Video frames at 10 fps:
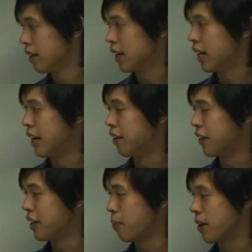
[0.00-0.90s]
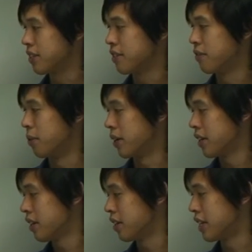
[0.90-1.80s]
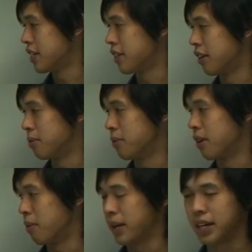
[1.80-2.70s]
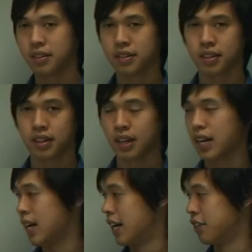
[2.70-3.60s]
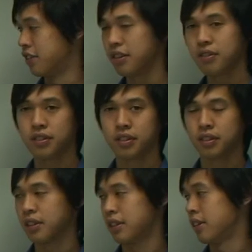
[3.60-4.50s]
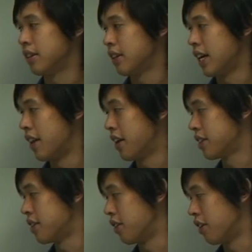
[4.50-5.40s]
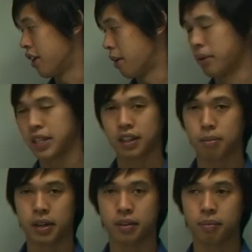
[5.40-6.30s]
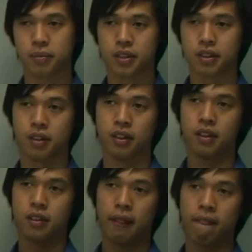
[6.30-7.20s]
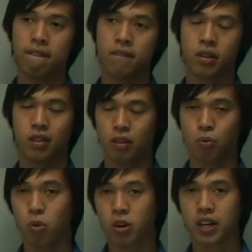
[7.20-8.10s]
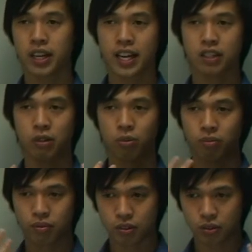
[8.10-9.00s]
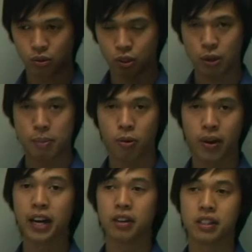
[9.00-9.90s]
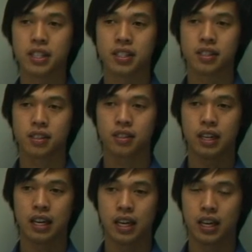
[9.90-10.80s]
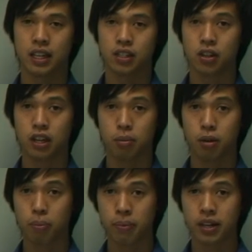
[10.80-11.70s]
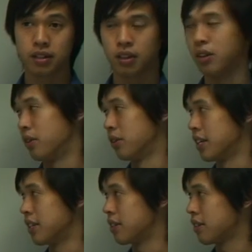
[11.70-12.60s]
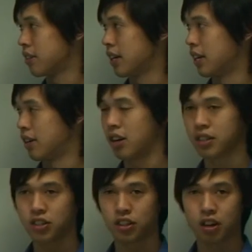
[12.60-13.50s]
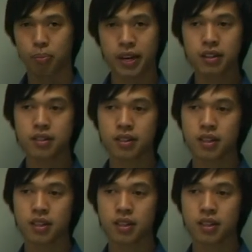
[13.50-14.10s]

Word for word: However, in the presence of water, these soluble compounds are dissolved and thus no longer protect the metal. So the water can actually sweep away all this sodium compound, or all these oxygen compounds,